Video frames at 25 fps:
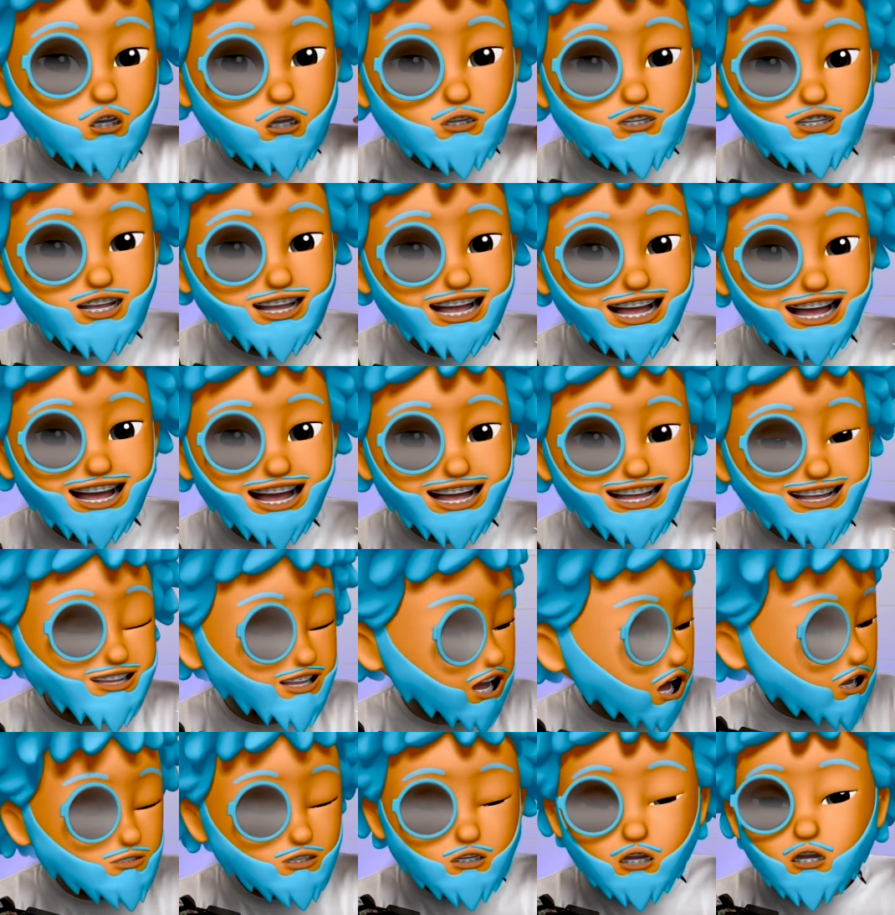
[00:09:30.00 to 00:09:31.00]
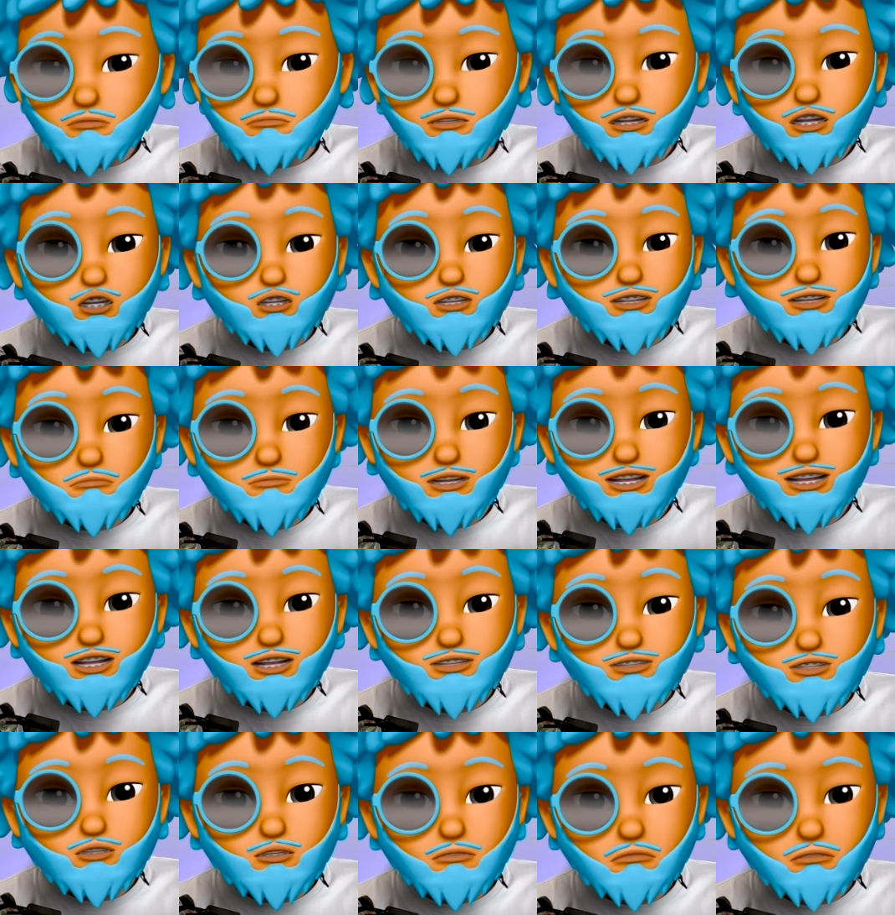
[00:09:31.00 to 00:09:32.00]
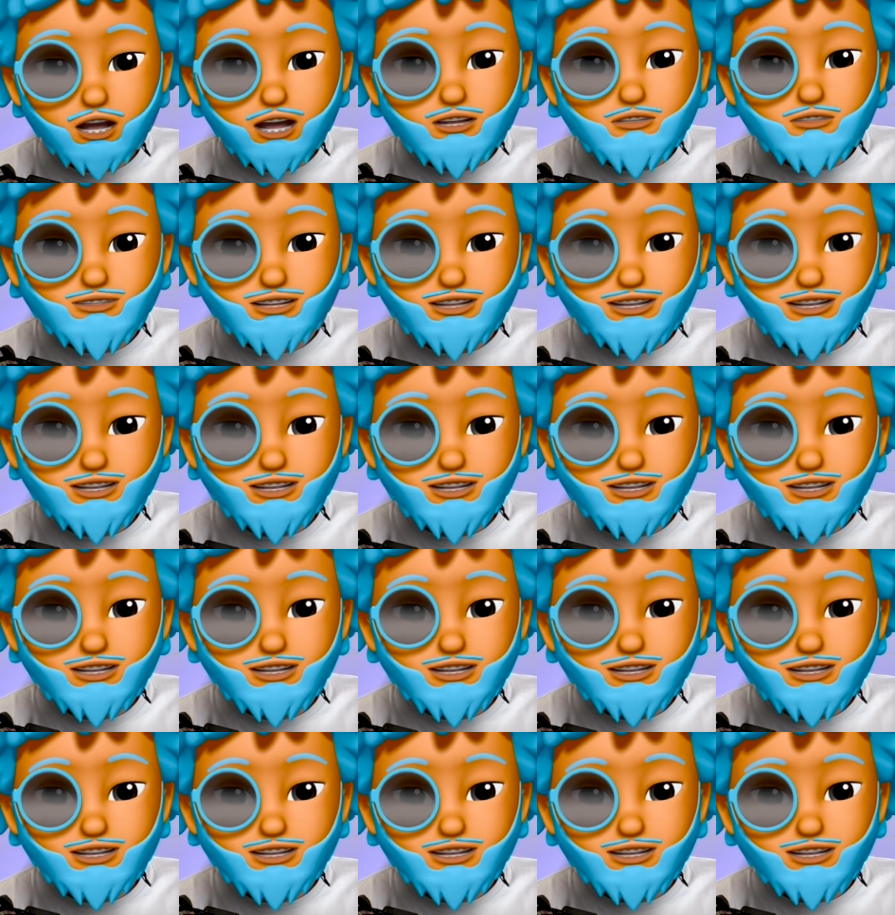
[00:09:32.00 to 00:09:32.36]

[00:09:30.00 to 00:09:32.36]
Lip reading: Dr. Klekt, I've got to be treating myself to a pair of